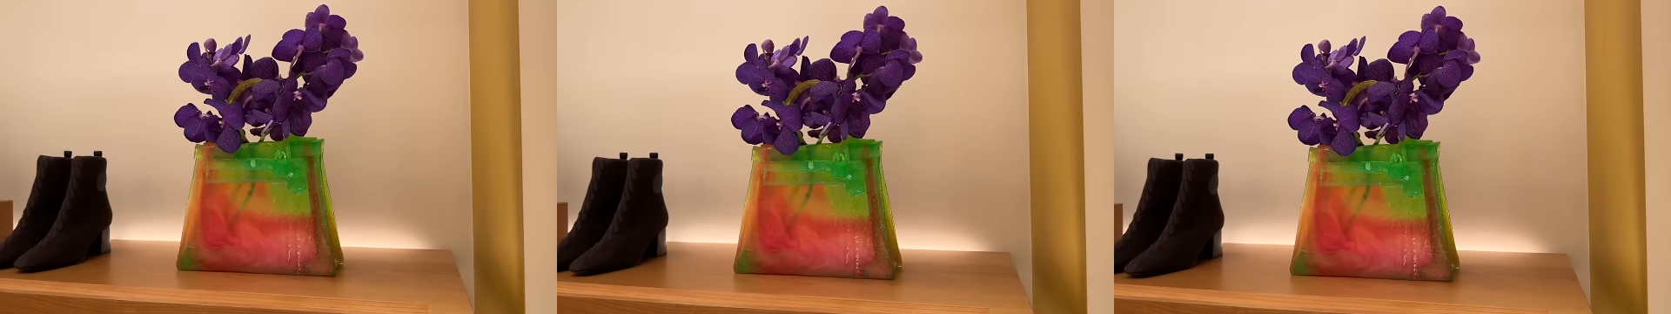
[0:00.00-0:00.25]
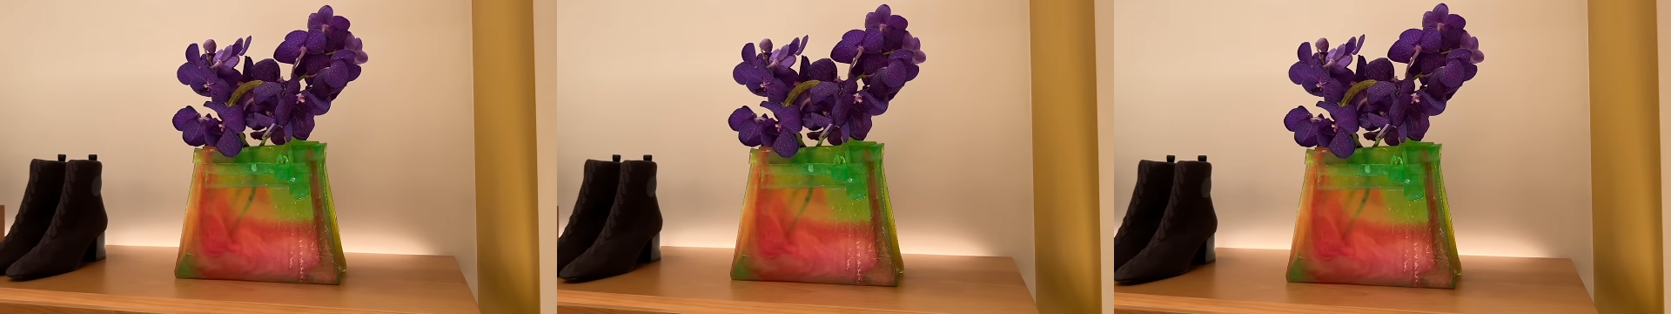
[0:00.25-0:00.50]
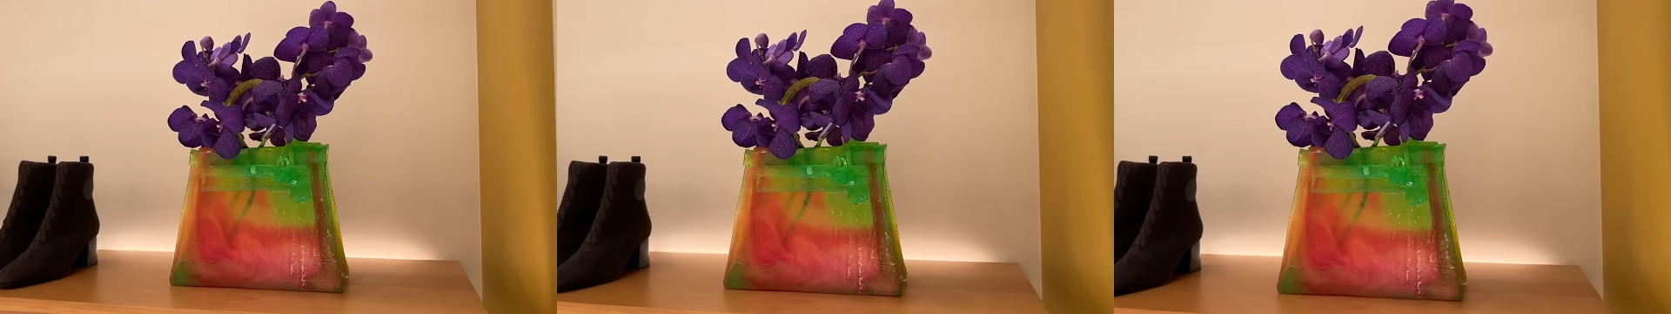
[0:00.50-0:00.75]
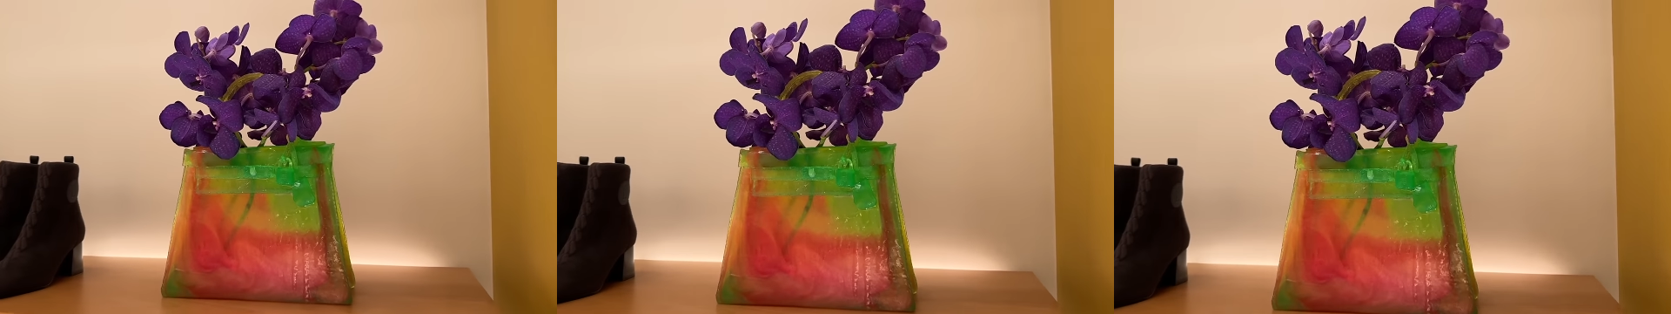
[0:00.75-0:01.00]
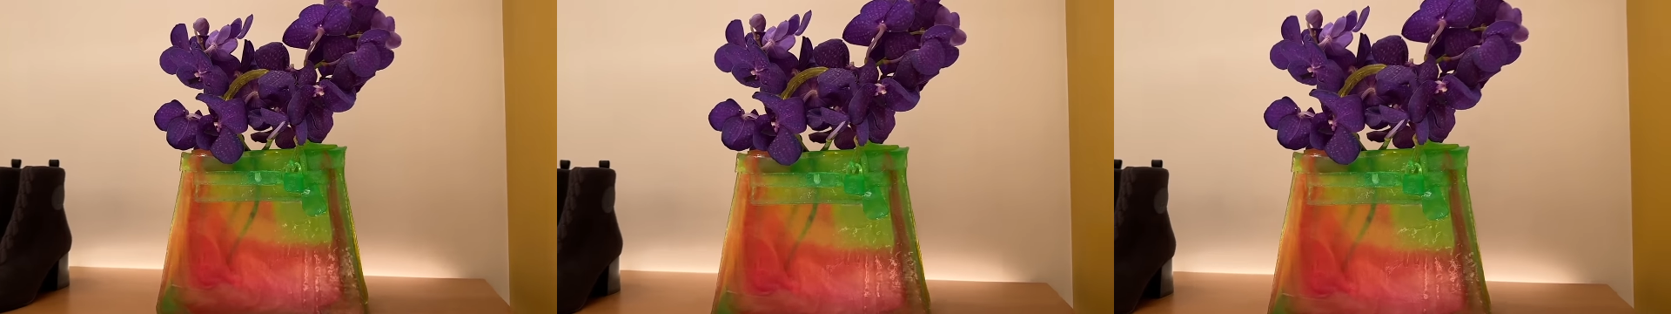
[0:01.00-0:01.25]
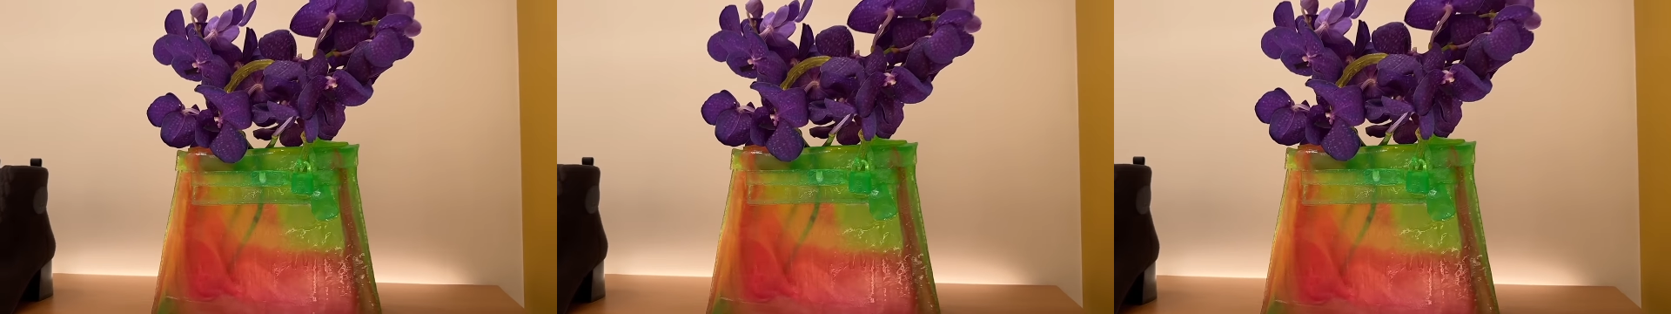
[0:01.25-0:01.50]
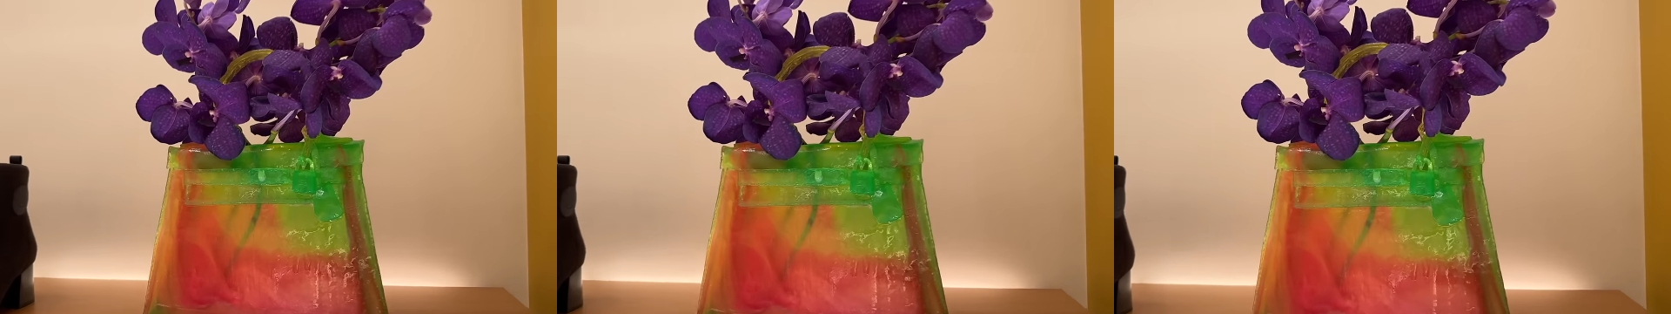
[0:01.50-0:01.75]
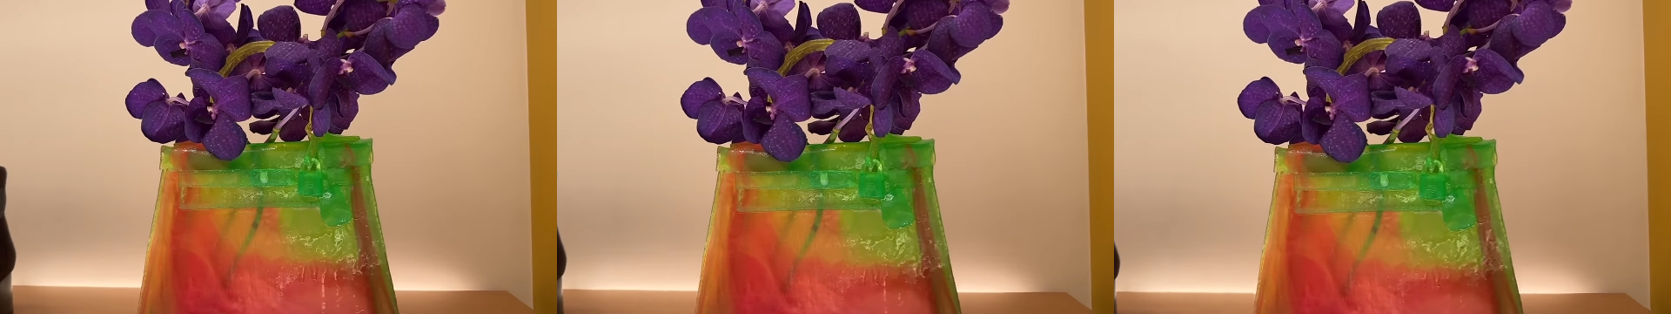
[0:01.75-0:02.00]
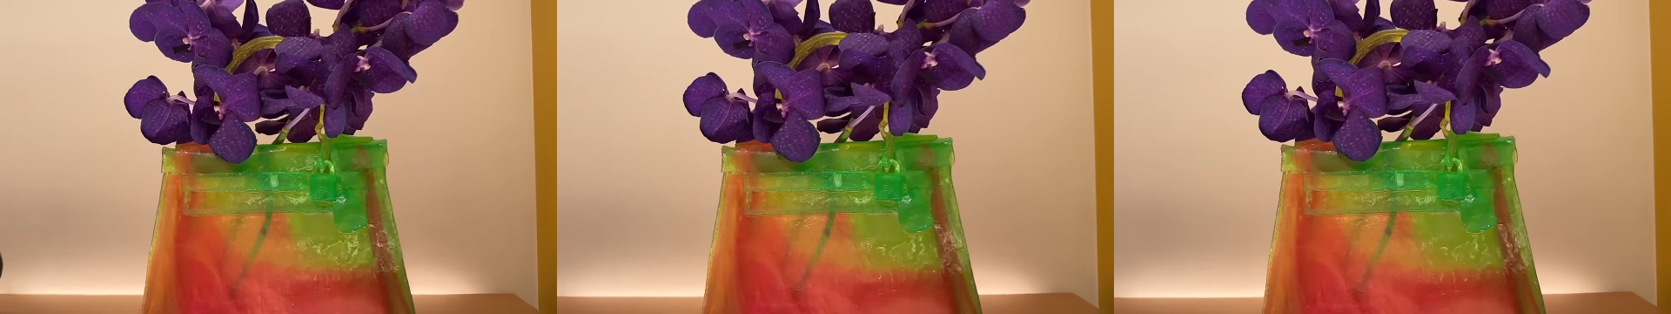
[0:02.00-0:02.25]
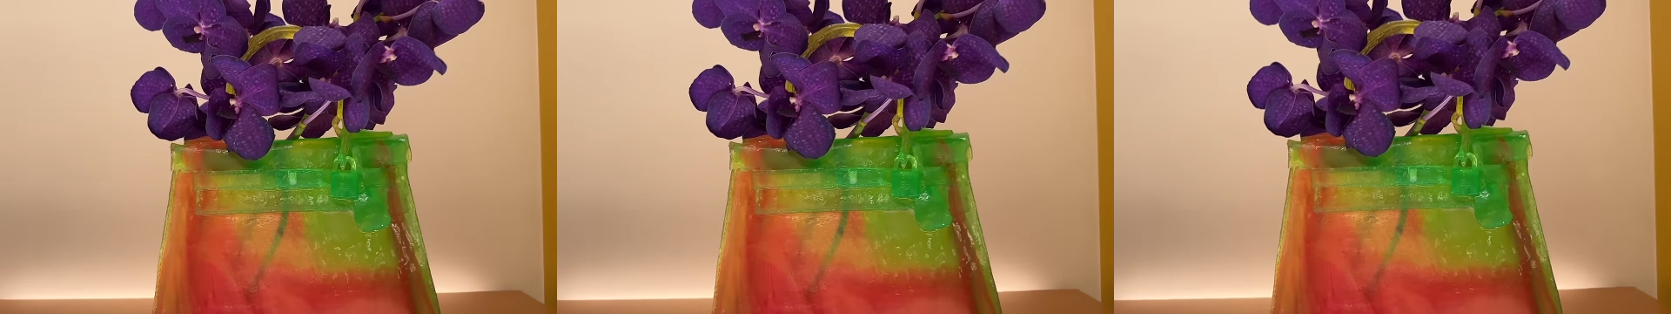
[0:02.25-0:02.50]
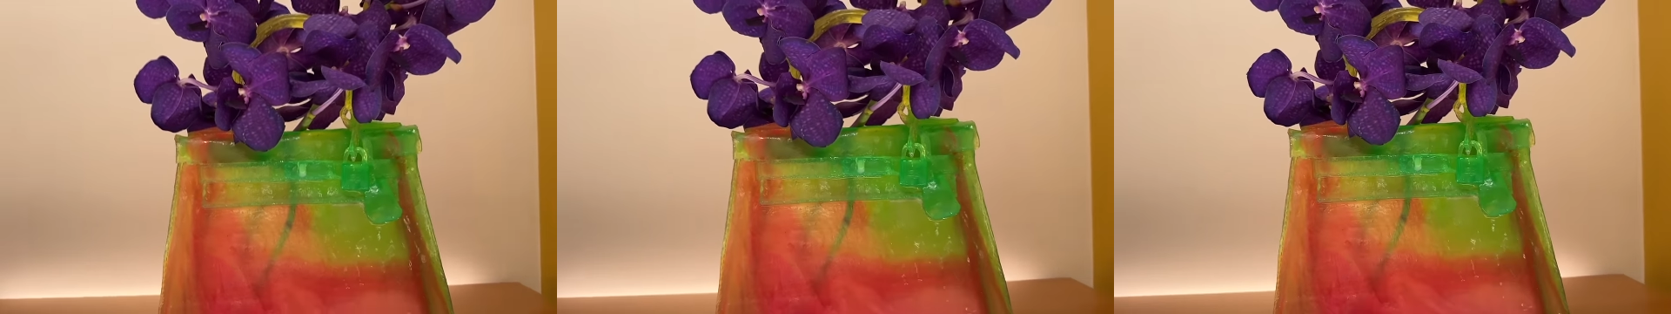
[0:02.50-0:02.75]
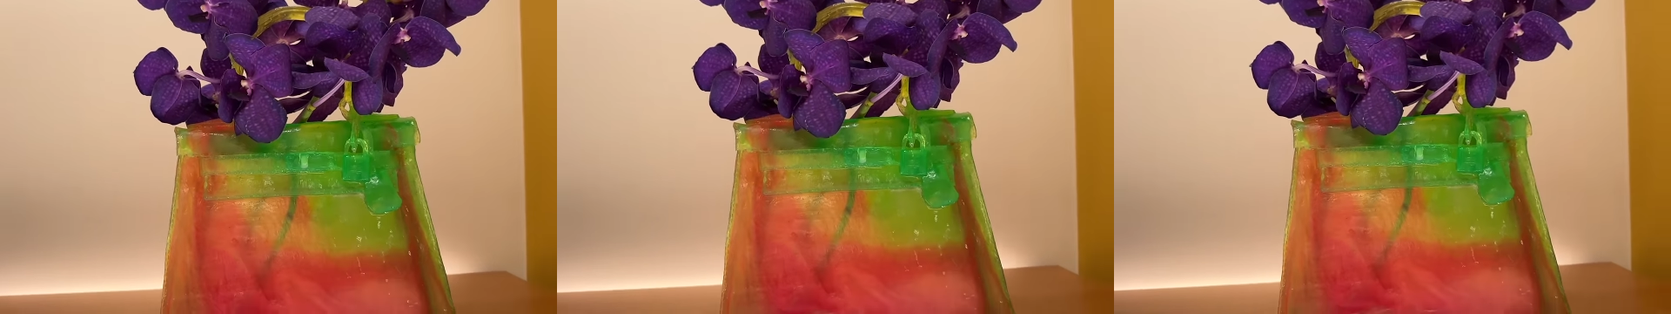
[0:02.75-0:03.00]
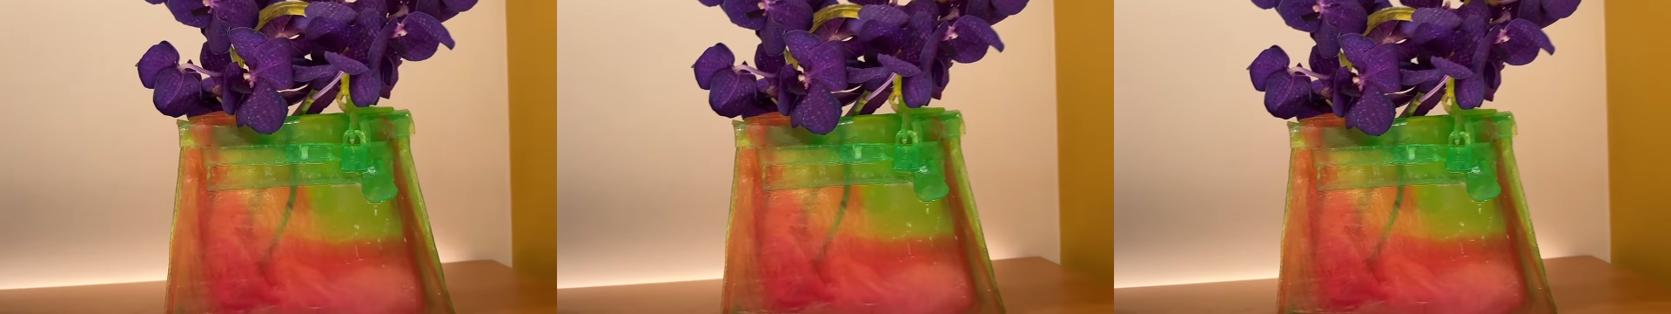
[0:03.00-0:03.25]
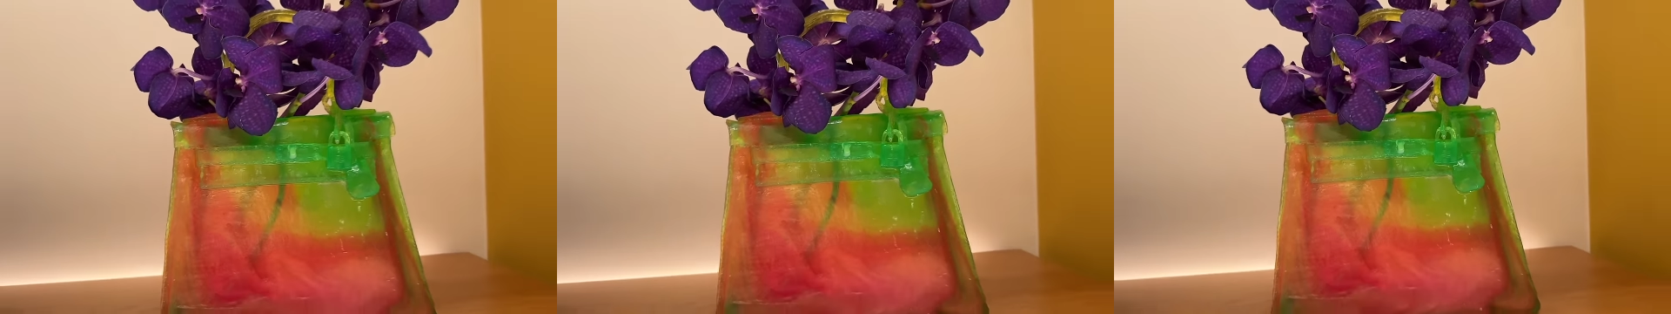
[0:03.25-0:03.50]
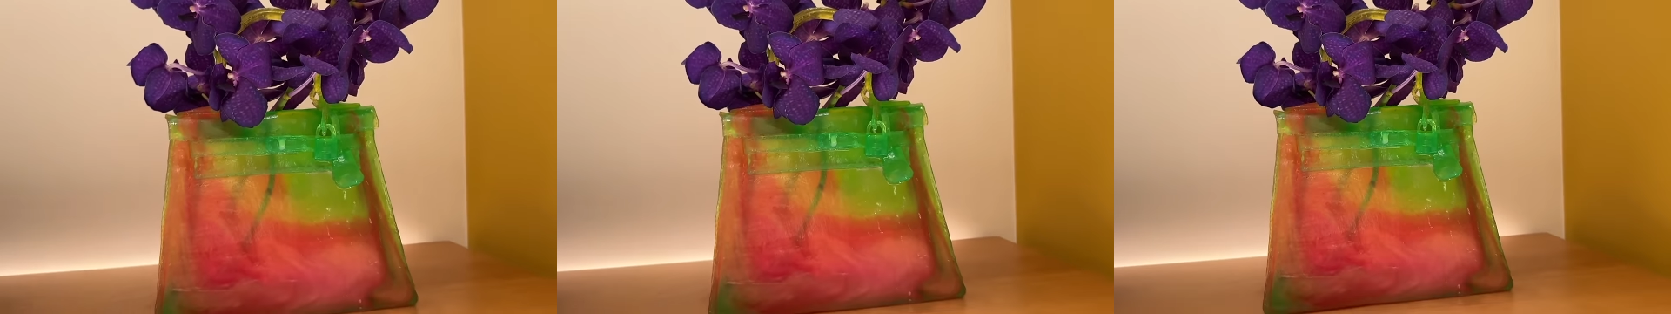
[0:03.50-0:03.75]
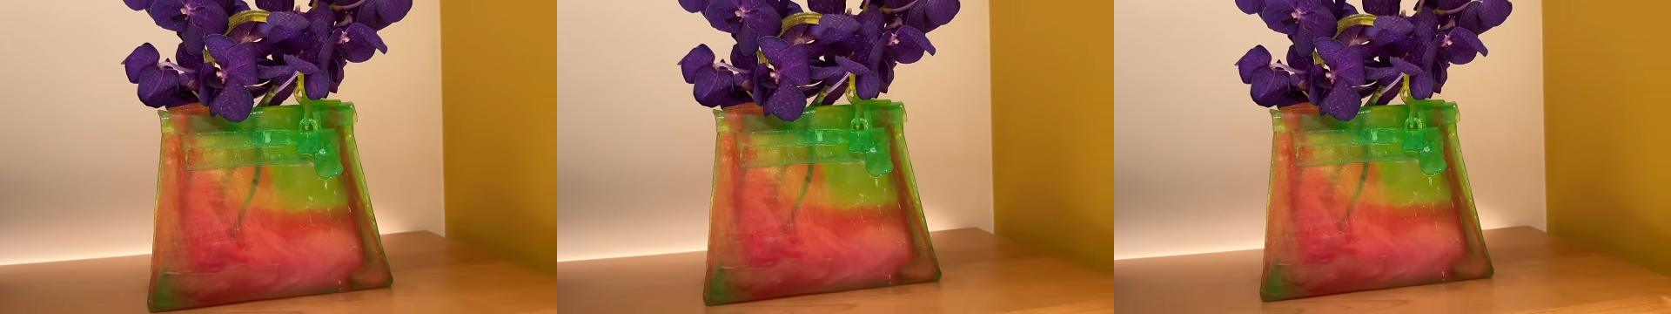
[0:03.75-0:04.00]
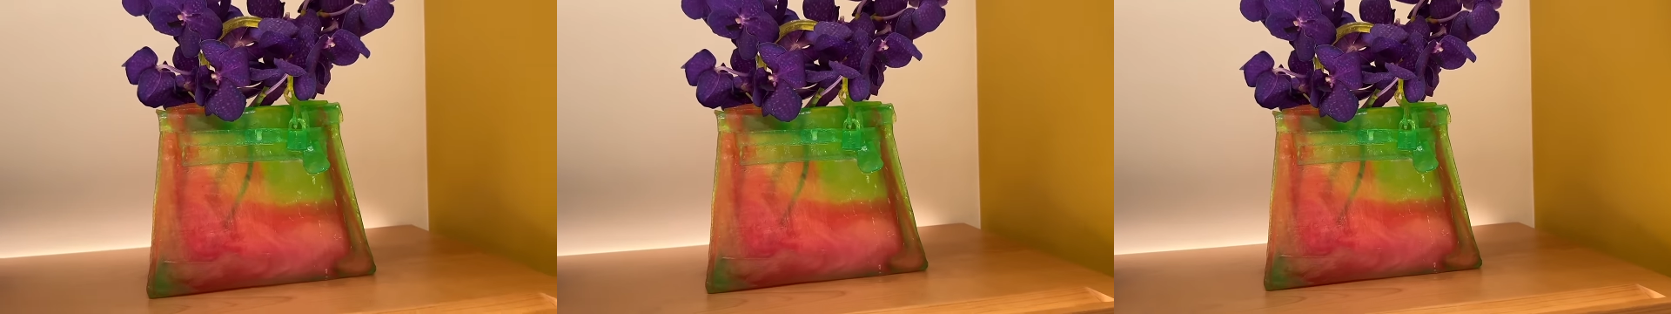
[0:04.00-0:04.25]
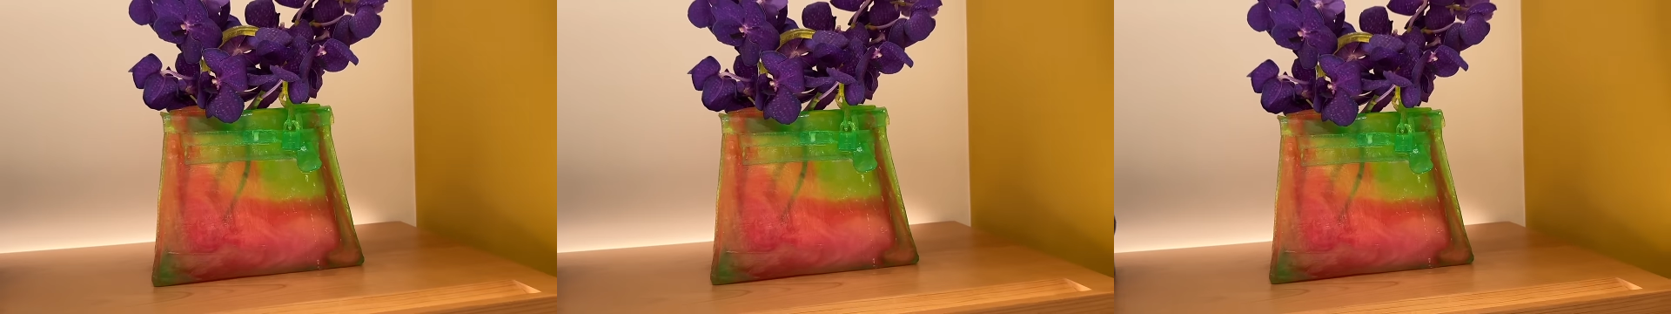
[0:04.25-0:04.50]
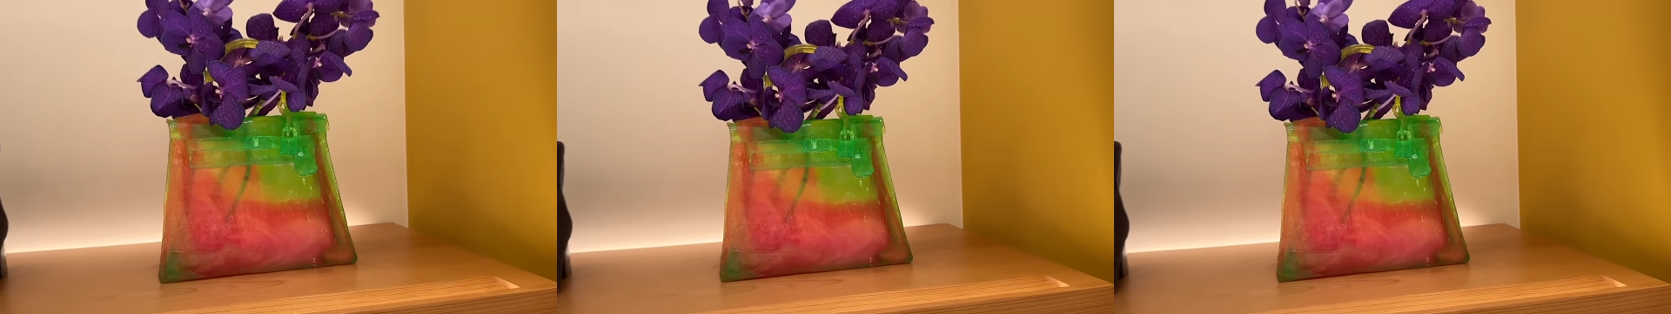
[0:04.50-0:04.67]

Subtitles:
(no speaker visible)